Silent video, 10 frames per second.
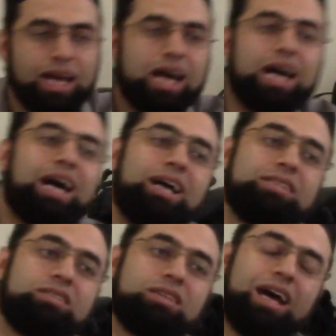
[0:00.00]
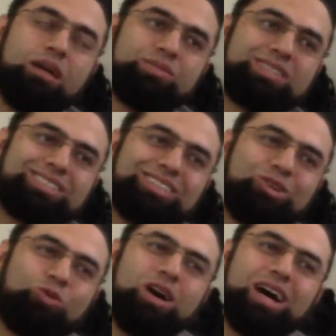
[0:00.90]
has hams,
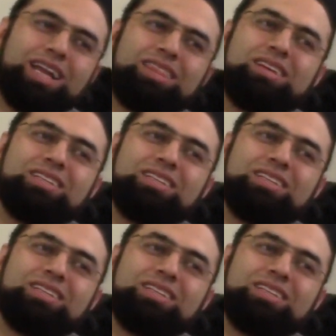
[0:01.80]
while